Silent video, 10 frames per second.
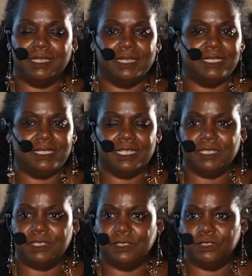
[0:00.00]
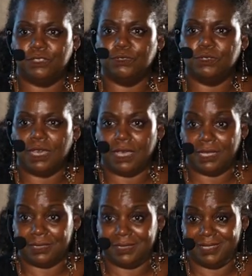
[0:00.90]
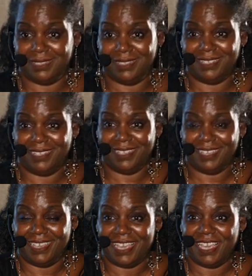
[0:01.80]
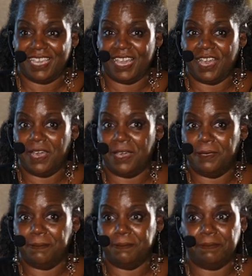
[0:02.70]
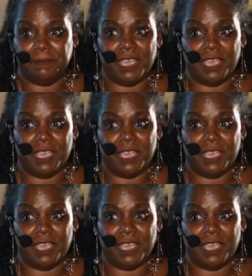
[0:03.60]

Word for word: it says do not. Um,